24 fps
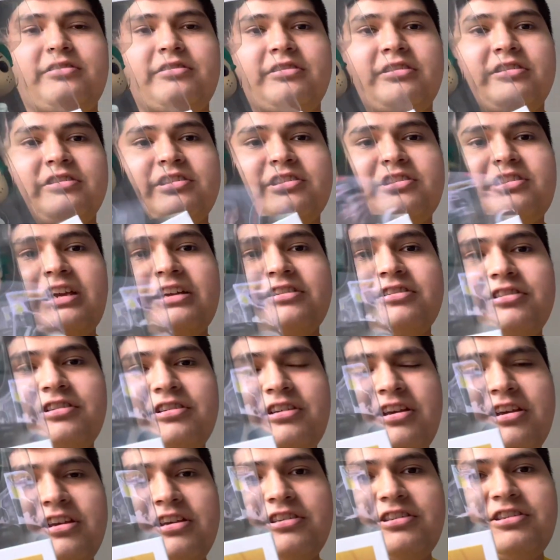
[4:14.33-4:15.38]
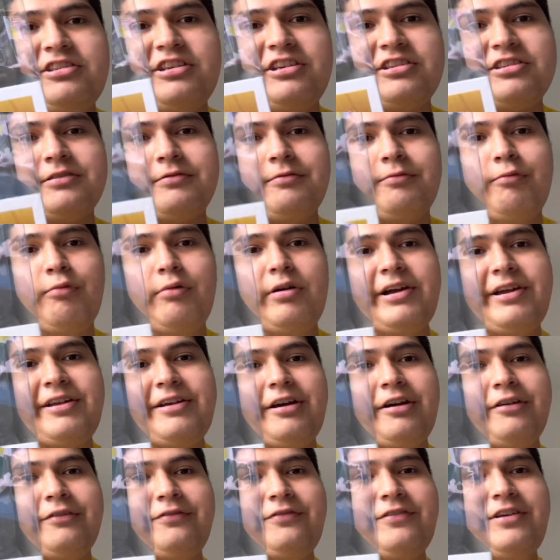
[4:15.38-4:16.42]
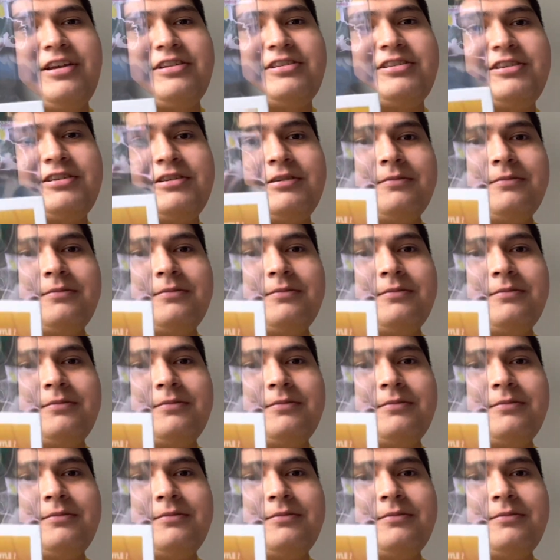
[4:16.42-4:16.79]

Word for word: this is actually his season one outfit.